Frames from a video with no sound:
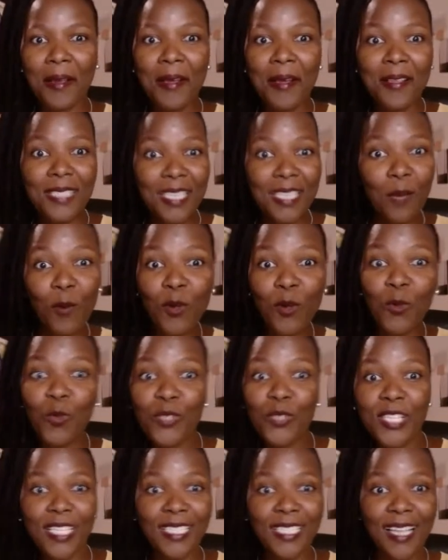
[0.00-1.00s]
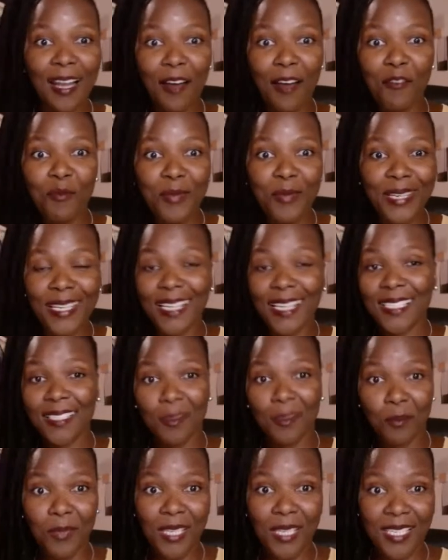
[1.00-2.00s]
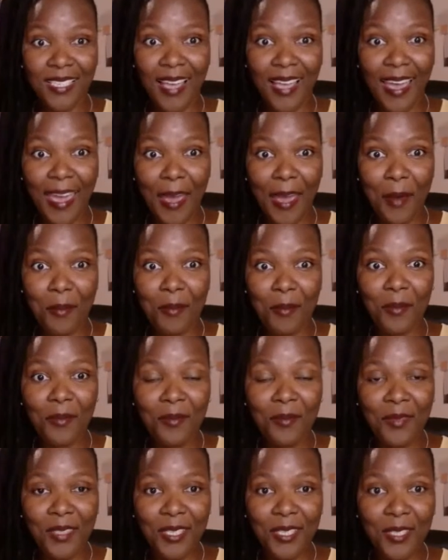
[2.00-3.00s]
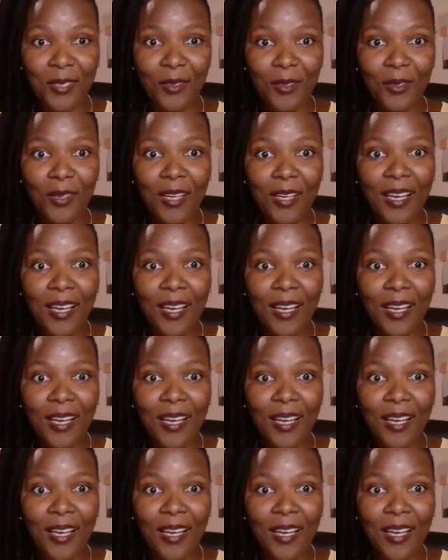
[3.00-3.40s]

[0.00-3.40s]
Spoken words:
someone who just loves me and accept me as I am, you know.